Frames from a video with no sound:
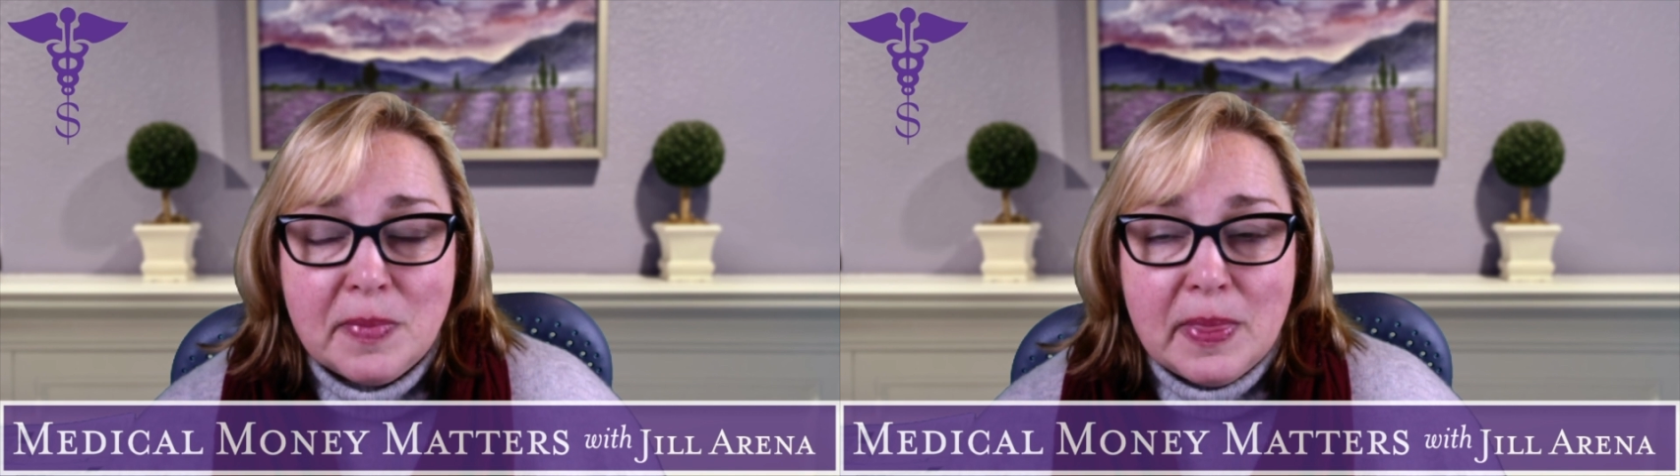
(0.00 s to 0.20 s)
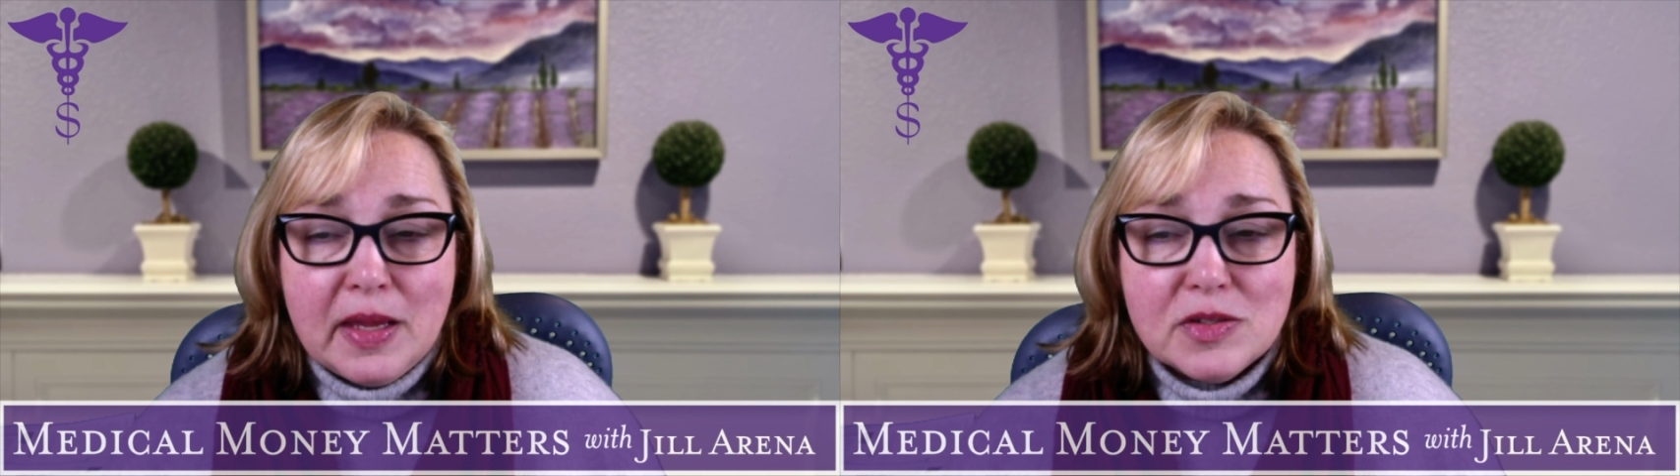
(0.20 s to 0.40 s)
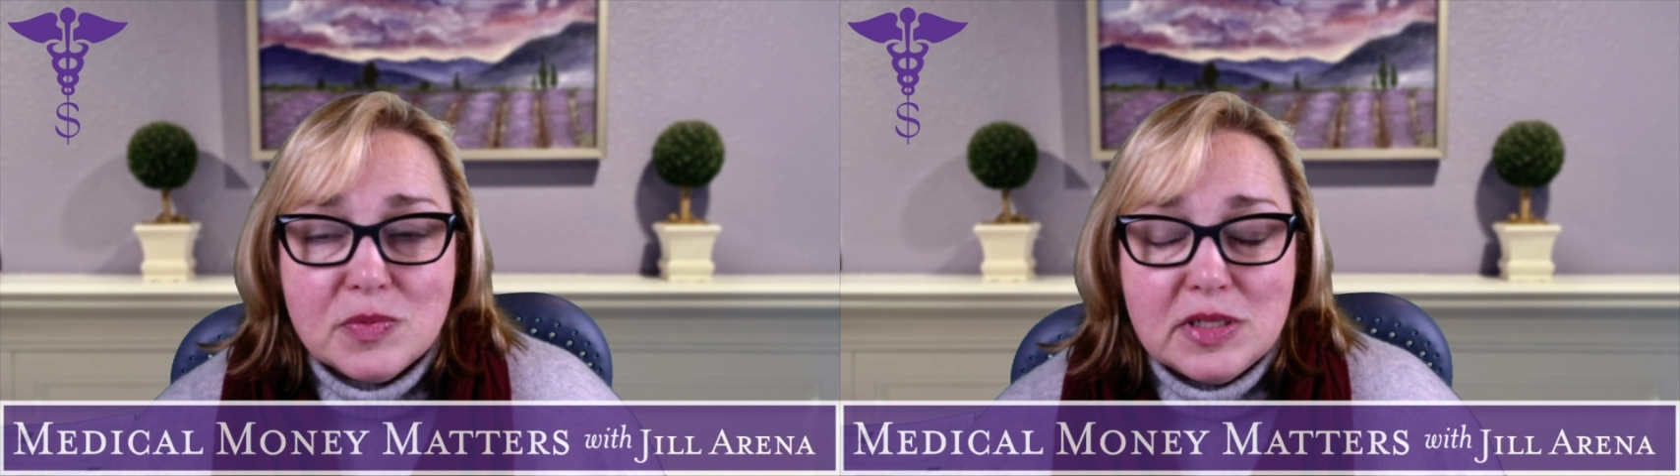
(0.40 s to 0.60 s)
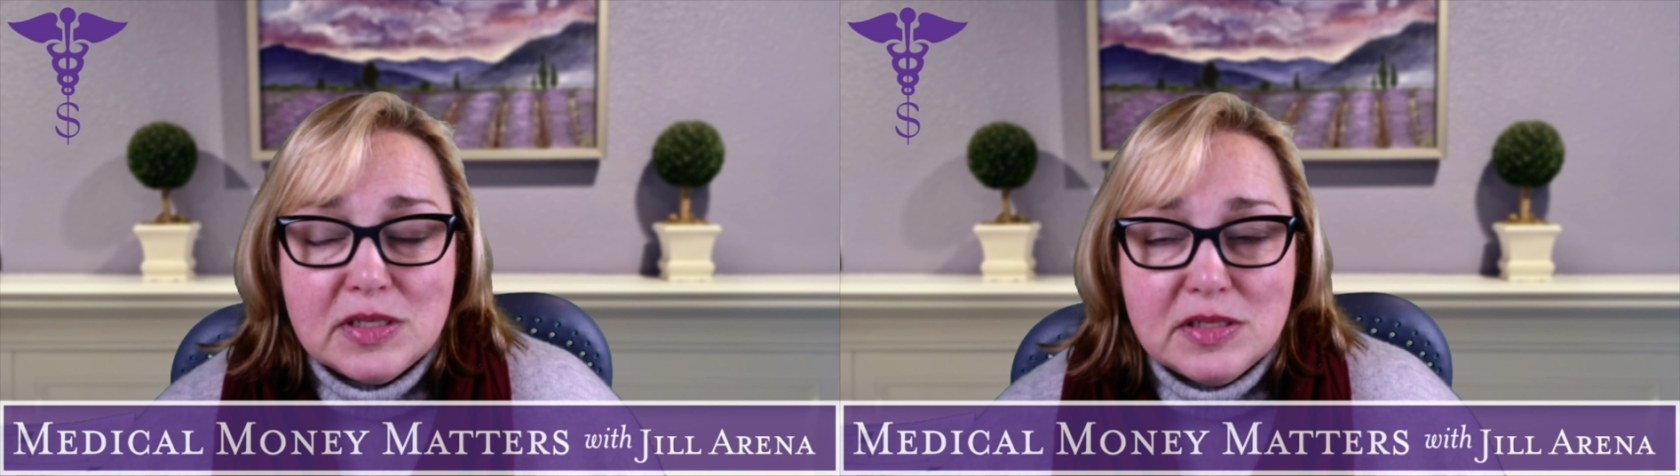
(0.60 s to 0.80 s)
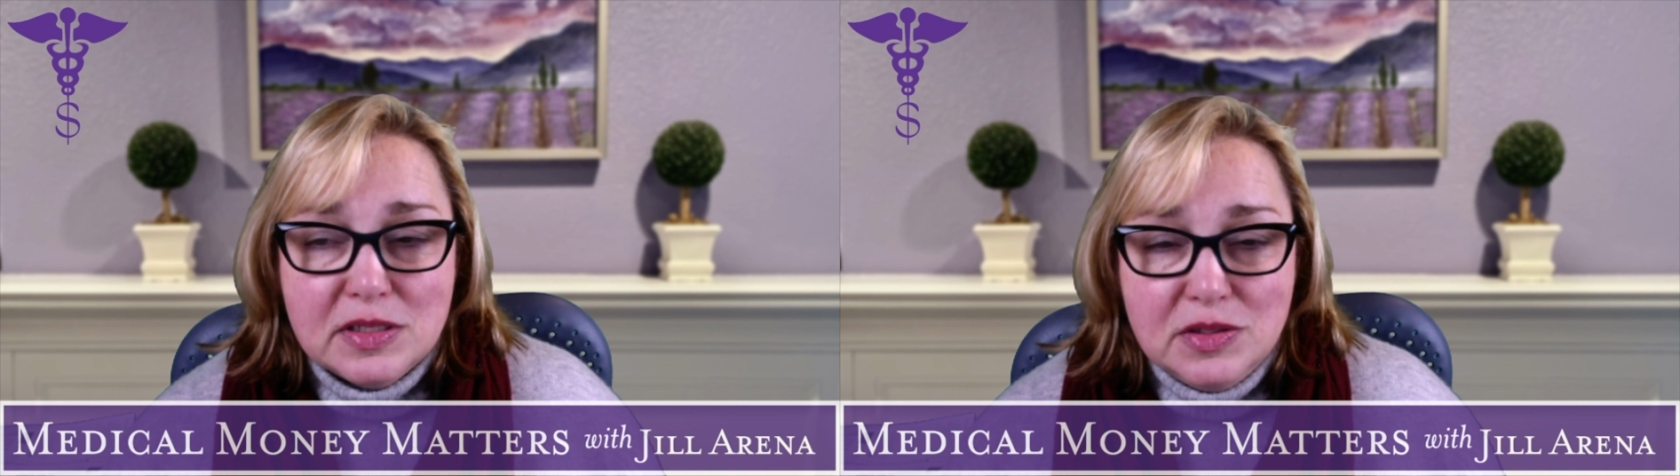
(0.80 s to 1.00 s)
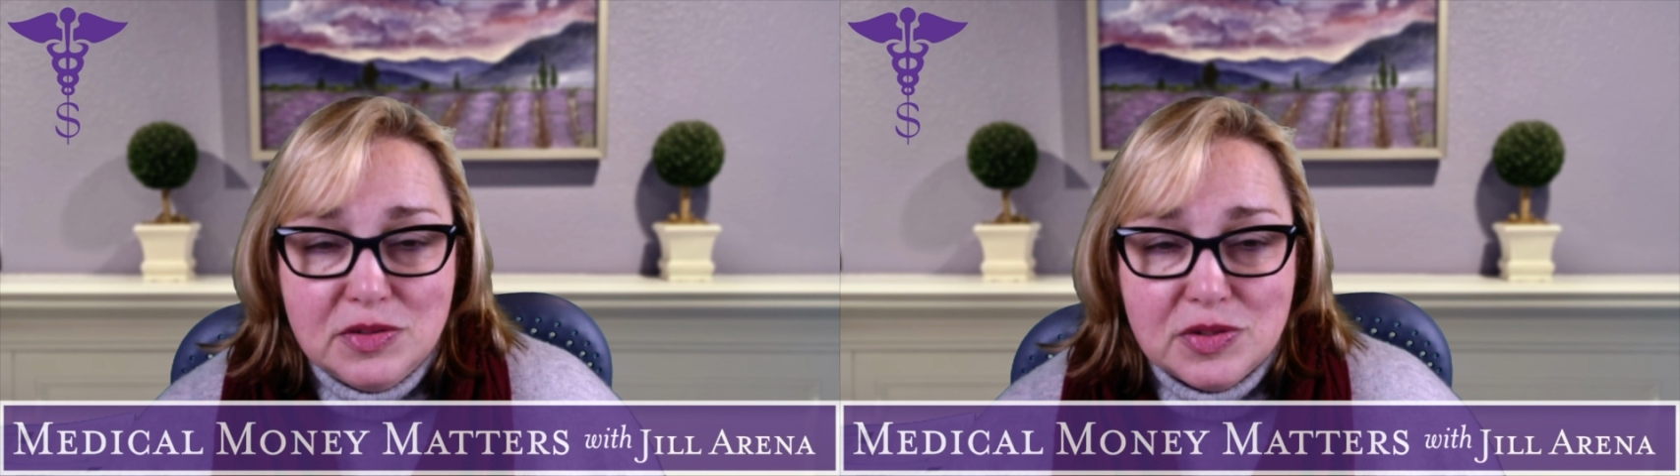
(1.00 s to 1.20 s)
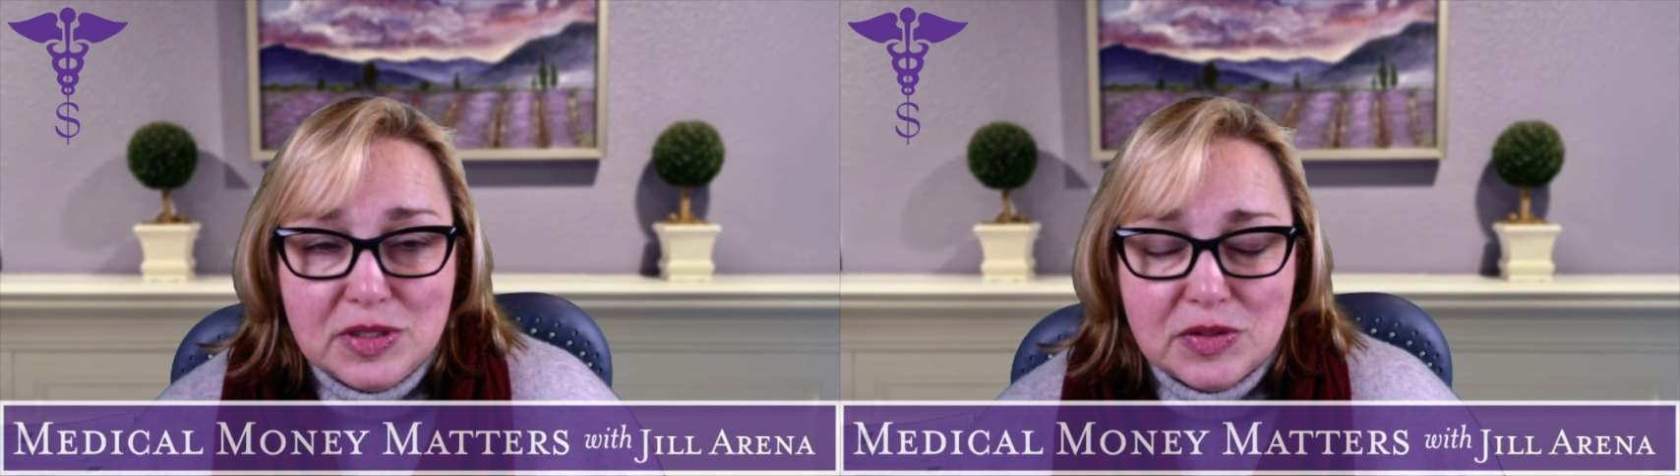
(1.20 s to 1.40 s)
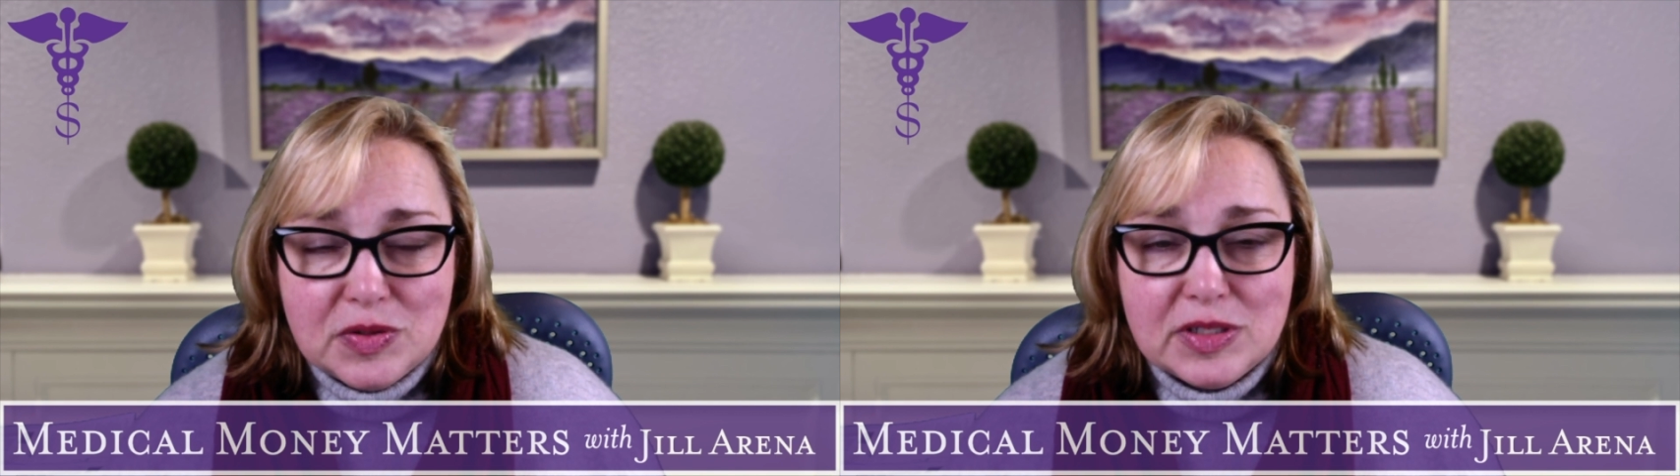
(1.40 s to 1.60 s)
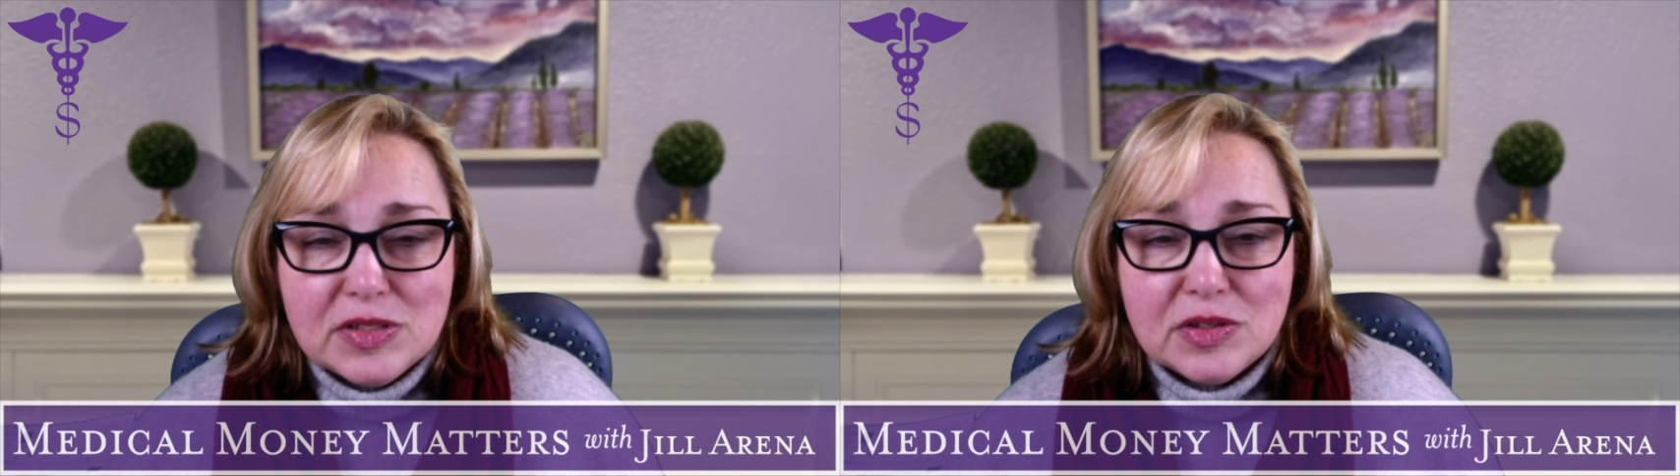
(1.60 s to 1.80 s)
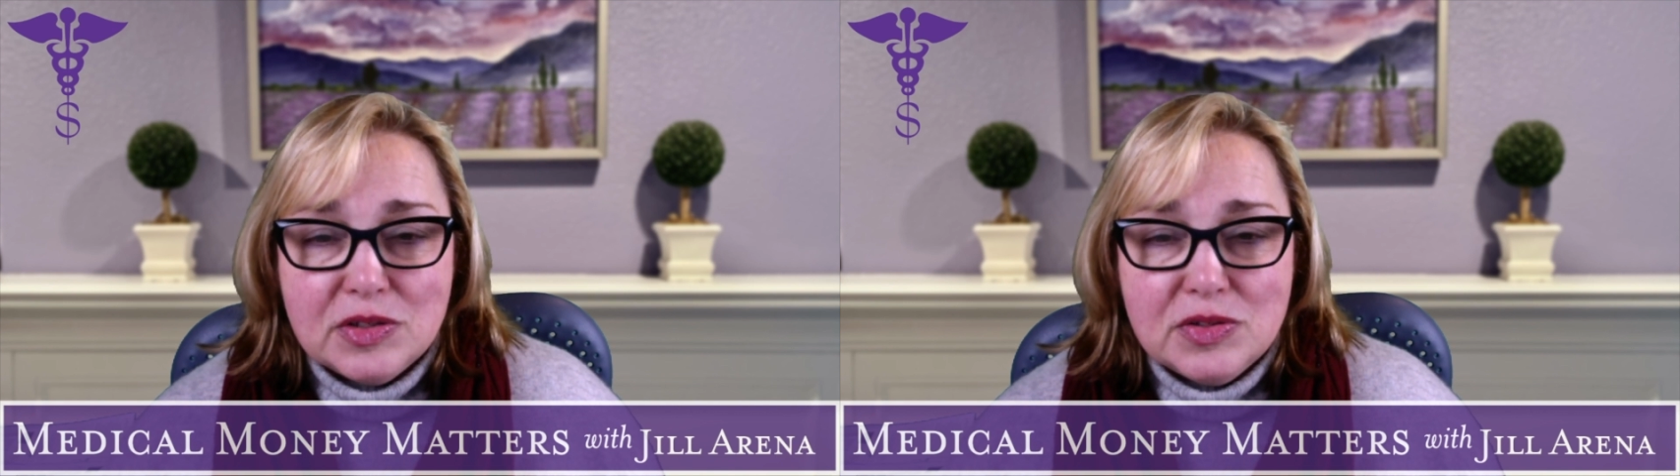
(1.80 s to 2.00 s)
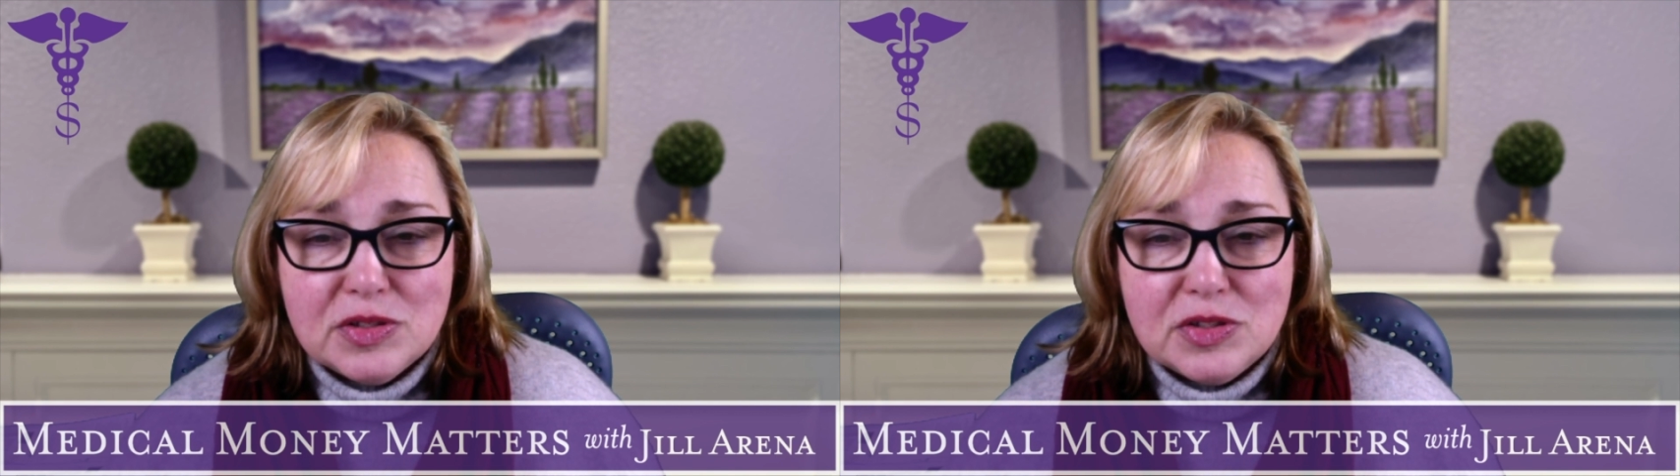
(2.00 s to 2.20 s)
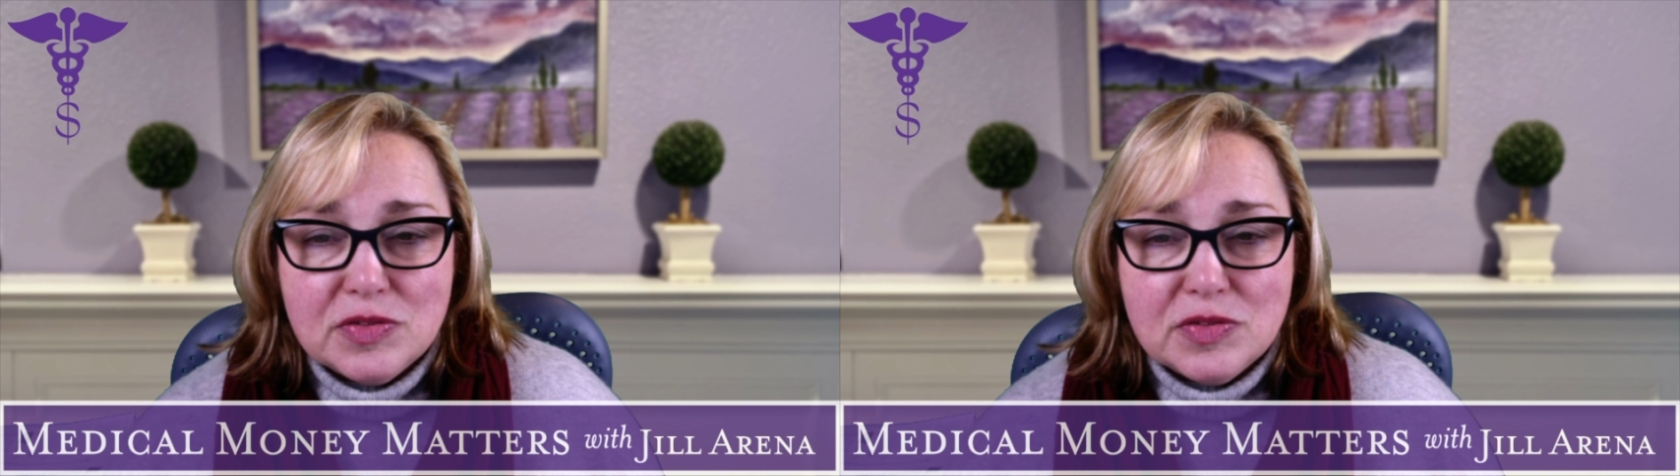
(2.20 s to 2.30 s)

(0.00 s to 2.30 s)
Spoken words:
As we continue to increase our usage